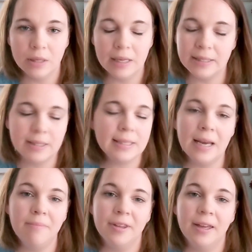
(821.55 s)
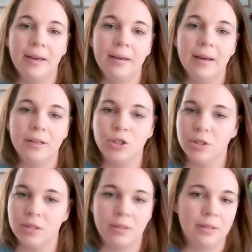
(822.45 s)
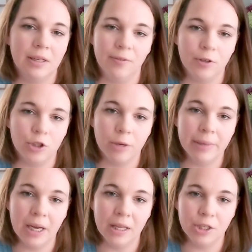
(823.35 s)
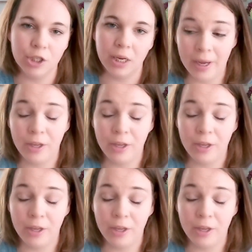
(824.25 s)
It's the same thing, it's just different terminology.